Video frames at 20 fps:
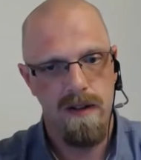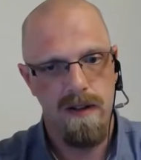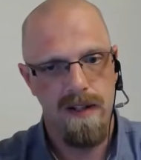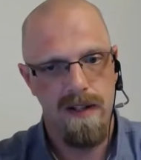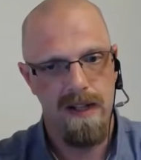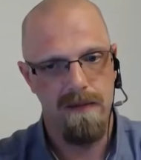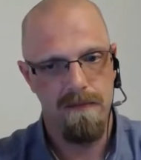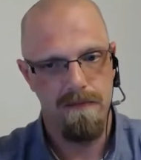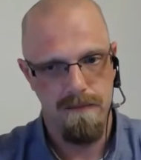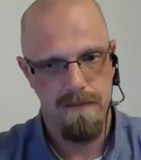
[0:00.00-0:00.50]

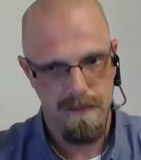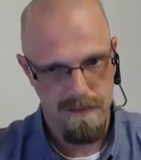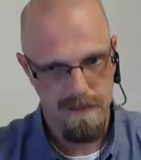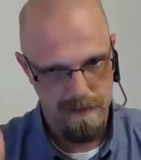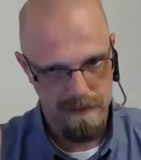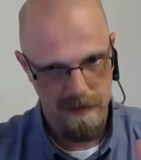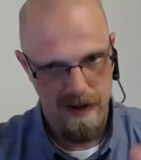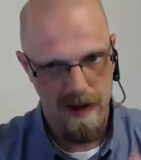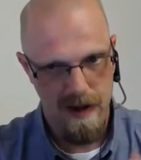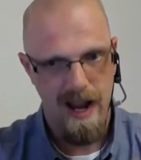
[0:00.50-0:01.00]
that
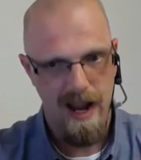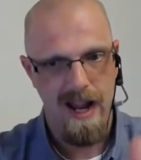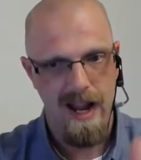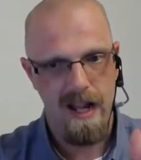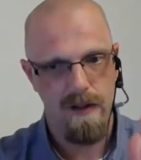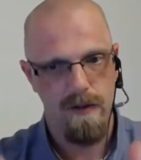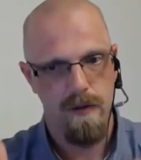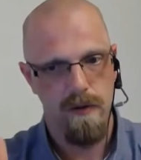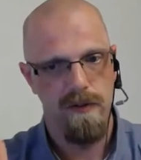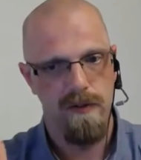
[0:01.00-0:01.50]

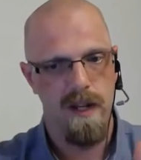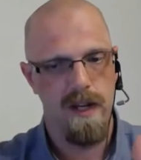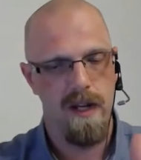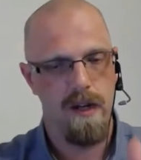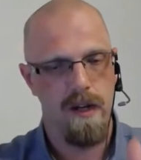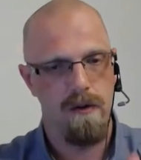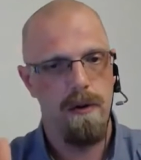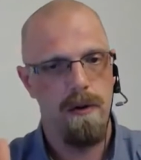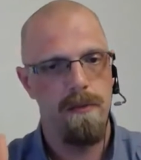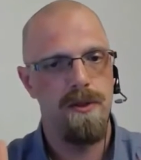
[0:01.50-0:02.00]
handles that
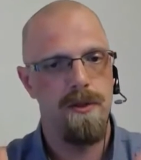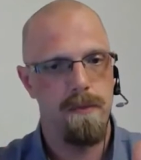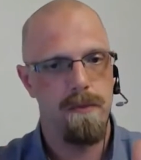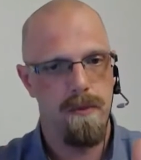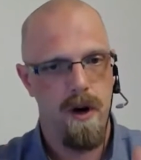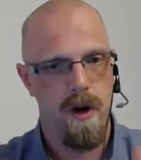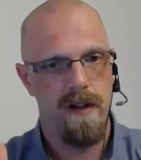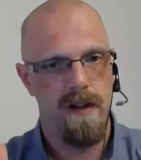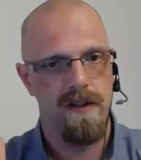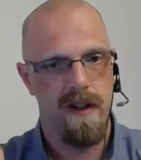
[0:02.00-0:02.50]
encryption
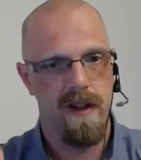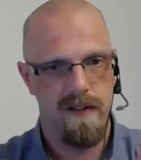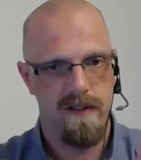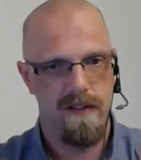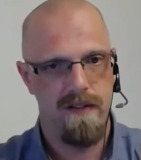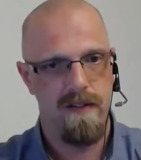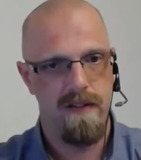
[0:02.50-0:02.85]
process.